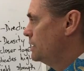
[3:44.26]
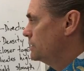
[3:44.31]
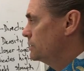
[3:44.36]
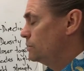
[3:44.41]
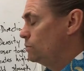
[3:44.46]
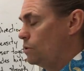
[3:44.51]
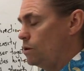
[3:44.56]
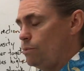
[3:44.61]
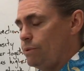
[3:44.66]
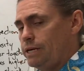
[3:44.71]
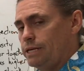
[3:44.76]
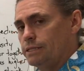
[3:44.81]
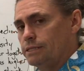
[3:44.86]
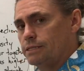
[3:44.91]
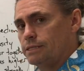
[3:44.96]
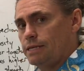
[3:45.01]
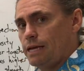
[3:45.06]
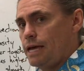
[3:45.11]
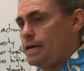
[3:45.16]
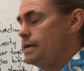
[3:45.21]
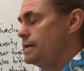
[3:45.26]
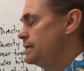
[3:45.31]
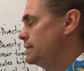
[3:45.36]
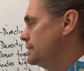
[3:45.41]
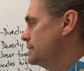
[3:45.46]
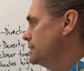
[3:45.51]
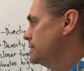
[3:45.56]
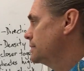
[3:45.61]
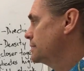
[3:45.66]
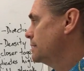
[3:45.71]
So what we can say
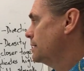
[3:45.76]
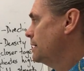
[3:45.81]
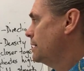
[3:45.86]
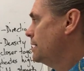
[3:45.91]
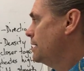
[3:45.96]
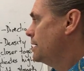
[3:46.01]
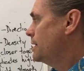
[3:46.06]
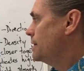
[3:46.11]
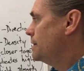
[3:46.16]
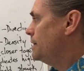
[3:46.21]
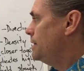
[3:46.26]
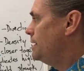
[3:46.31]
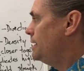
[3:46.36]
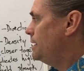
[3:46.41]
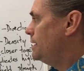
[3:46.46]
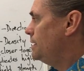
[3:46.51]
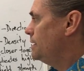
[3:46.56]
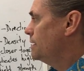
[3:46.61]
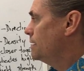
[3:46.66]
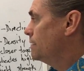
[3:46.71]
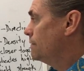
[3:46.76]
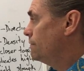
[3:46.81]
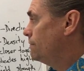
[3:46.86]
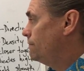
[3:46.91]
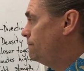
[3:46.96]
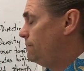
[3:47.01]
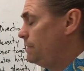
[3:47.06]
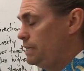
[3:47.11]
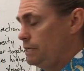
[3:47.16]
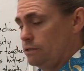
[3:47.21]
is the
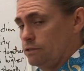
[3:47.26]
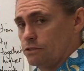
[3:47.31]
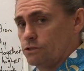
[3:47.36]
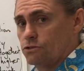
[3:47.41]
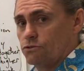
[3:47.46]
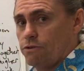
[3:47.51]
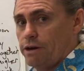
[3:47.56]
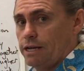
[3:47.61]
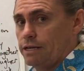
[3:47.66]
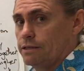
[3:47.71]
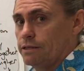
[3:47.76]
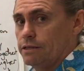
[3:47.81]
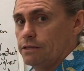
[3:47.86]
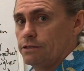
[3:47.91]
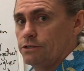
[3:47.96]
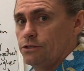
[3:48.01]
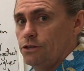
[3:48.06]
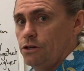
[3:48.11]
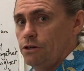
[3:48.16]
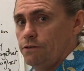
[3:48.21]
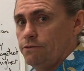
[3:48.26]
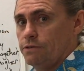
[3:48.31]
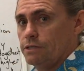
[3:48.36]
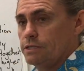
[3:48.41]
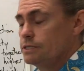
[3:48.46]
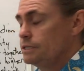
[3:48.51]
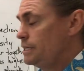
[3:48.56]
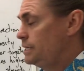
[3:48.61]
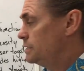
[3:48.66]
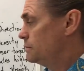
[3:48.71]
field strength at the
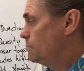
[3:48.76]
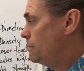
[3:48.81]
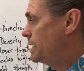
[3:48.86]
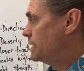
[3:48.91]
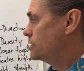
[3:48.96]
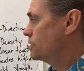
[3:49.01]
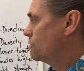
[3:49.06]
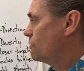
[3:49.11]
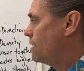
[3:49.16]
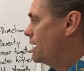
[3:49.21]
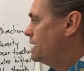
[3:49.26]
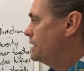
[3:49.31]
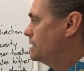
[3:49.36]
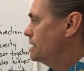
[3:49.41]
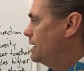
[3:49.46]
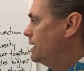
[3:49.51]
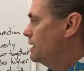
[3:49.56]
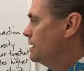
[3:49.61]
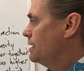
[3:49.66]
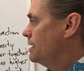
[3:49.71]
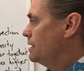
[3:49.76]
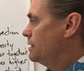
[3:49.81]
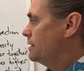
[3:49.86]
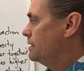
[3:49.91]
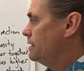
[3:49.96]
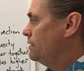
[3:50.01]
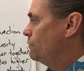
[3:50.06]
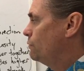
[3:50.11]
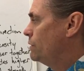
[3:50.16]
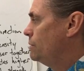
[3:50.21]
surface is much greater
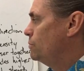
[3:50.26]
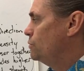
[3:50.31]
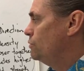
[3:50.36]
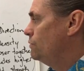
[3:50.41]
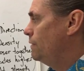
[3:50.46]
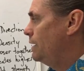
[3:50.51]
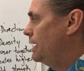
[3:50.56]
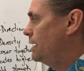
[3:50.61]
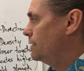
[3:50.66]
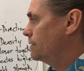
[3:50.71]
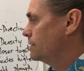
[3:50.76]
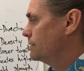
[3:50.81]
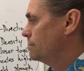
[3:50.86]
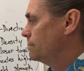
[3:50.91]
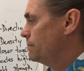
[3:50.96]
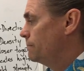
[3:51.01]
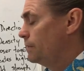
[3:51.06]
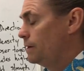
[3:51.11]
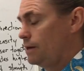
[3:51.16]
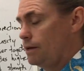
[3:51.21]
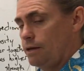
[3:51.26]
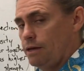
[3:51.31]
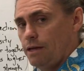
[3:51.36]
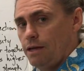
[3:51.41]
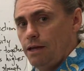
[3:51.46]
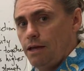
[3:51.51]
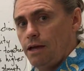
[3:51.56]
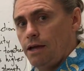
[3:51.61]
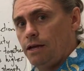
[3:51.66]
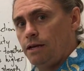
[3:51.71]
than if we move out.
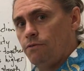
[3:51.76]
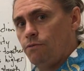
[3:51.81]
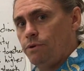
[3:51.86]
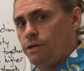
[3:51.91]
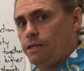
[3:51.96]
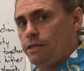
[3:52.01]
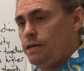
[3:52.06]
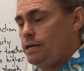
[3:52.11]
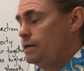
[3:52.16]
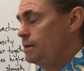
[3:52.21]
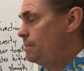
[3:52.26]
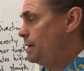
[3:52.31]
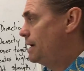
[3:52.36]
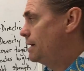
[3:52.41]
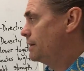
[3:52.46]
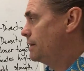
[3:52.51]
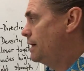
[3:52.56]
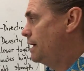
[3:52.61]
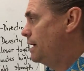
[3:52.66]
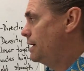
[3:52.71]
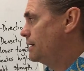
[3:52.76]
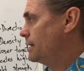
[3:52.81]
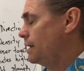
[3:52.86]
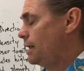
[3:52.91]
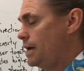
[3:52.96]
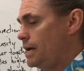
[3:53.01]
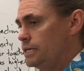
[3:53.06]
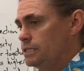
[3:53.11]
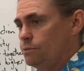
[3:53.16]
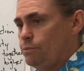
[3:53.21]
And if we think about
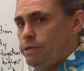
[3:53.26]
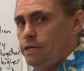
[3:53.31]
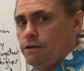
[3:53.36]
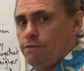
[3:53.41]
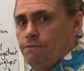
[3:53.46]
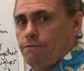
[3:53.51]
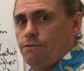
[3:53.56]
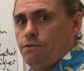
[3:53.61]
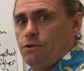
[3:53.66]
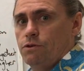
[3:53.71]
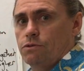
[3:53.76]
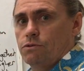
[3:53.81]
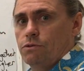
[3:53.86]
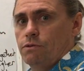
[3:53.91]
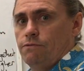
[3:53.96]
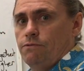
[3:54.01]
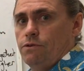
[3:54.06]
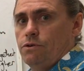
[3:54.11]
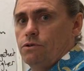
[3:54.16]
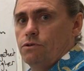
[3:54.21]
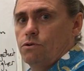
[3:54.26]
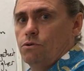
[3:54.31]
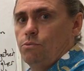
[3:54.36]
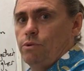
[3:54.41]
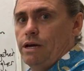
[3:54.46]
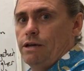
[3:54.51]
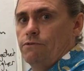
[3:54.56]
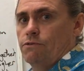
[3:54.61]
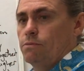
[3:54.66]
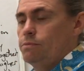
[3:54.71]
that, as we get further and further
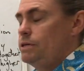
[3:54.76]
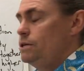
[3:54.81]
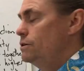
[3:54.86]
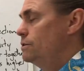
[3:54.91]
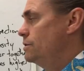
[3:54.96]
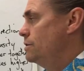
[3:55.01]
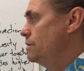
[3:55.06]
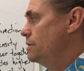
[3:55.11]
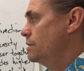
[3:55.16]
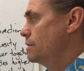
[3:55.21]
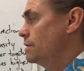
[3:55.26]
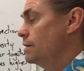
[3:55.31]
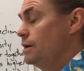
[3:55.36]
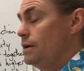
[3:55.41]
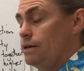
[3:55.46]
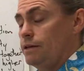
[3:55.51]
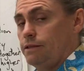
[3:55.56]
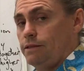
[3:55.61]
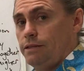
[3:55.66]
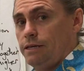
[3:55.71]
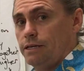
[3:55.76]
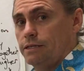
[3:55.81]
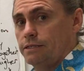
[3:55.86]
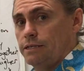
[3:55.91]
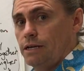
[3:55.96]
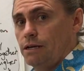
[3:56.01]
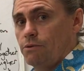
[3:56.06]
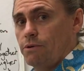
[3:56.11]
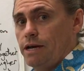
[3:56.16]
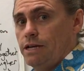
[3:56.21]
away from the Earth, the
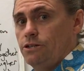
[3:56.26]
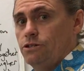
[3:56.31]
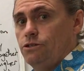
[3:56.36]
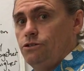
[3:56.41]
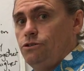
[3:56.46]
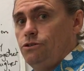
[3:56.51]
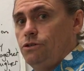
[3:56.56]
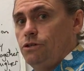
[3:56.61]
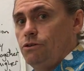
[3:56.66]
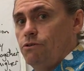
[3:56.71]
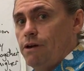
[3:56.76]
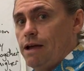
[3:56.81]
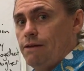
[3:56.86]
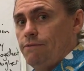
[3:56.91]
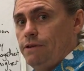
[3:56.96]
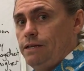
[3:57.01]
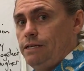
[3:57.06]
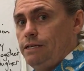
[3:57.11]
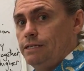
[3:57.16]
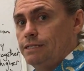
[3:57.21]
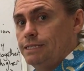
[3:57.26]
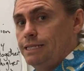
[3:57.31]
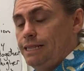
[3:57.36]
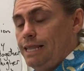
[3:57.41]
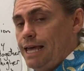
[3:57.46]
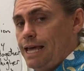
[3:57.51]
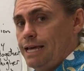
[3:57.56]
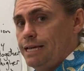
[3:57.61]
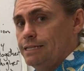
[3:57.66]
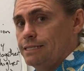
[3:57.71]
acceleration due to gravity is
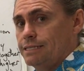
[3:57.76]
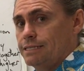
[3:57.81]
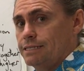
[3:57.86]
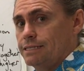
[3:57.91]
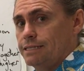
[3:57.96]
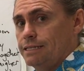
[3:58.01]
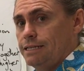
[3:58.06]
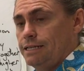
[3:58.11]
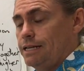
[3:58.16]
less.